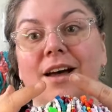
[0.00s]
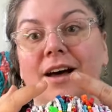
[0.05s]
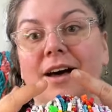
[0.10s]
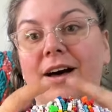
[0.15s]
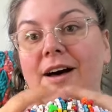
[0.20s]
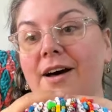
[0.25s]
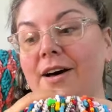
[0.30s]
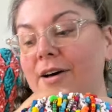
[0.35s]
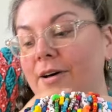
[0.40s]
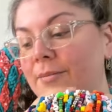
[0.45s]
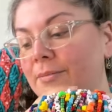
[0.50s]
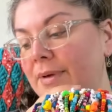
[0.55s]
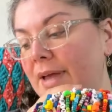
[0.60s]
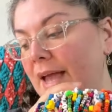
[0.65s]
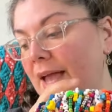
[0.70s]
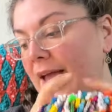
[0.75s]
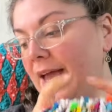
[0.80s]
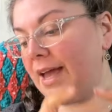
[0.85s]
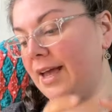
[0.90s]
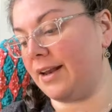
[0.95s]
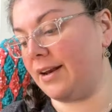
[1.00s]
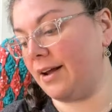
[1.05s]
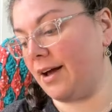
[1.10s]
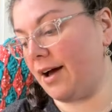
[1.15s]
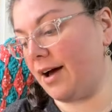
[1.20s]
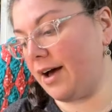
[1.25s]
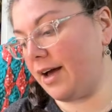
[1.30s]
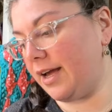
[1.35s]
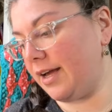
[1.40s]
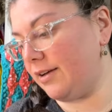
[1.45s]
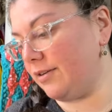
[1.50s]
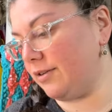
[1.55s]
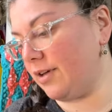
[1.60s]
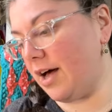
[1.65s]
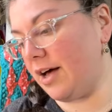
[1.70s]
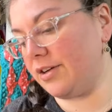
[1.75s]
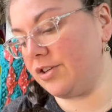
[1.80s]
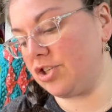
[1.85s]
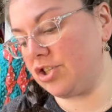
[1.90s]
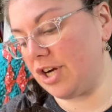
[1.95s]
Um, and I'll,
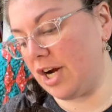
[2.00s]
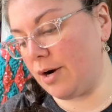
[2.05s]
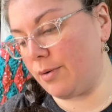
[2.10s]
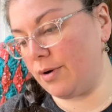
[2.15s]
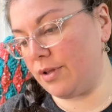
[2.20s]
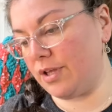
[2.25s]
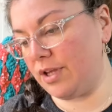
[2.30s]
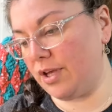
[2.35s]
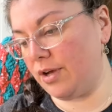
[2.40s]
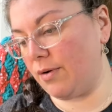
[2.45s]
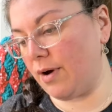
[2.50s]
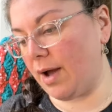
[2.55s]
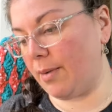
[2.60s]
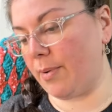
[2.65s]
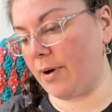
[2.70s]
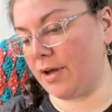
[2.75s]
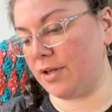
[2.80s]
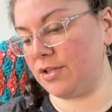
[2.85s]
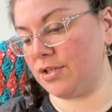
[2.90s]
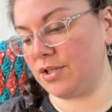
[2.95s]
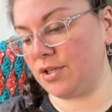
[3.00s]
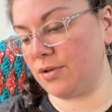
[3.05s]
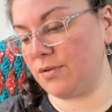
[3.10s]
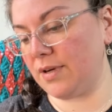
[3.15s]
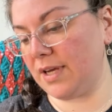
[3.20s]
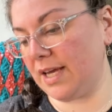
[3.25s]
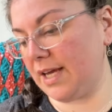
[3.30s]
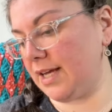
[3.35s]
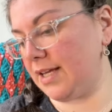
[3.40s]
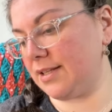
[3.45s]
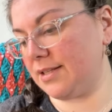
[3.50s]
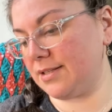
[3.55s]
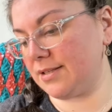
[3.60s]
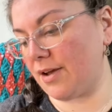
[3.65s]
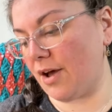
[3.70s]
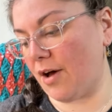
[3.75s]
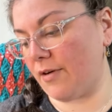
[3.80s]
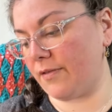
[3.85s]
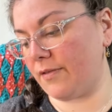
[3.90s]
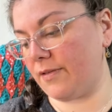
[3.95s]
I'll share with you, I bought two kits
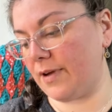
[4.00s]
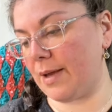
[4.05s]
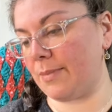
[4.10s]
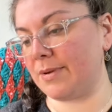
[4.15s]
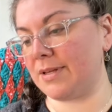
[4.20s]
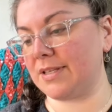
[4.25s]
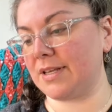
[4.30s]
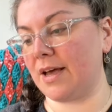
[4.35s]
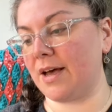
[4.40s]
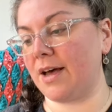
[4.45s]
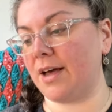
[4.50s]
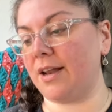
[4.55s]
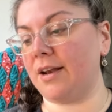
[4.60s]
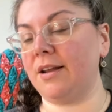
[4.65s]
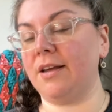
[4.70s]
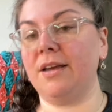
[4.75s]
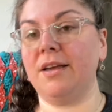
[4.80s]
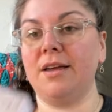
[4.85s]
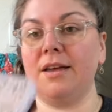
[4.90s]
off of Amazon.